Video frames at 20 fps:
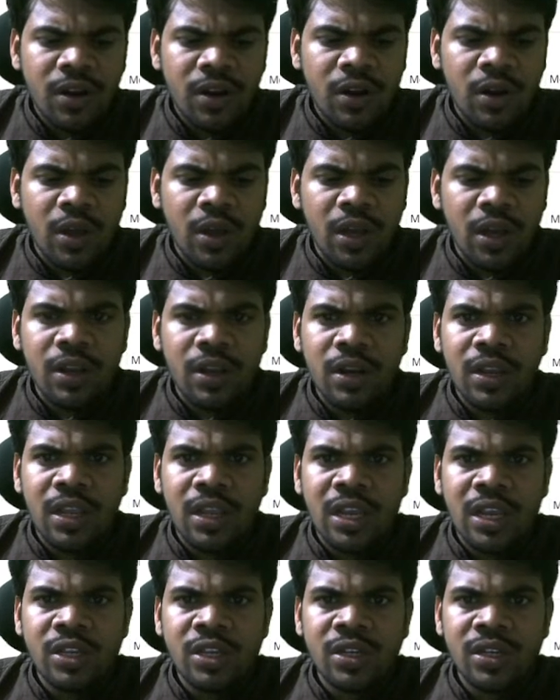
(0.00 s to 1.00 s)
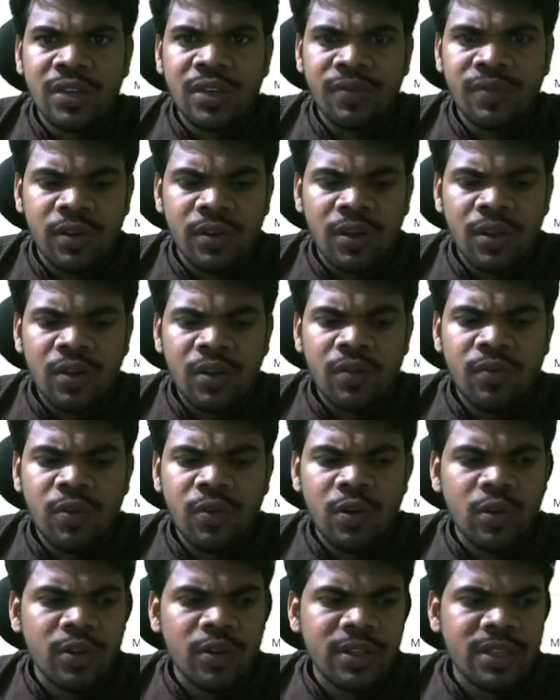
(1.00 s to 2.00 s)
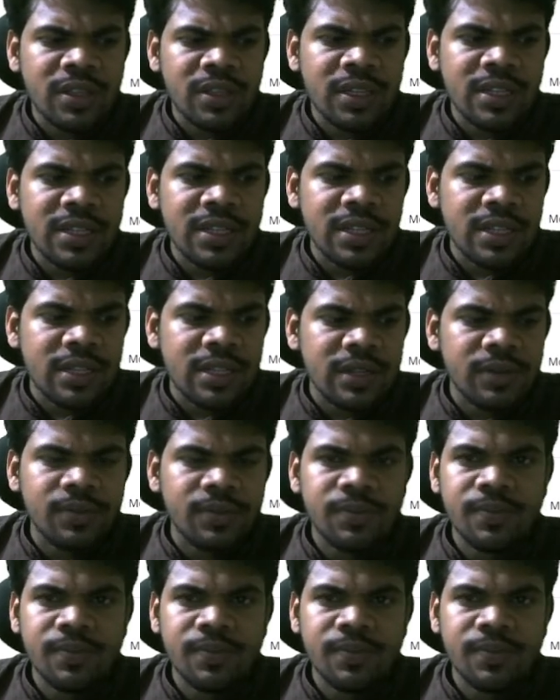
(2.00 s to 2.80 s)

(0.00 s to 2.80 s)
dark reaction of photosynthesis?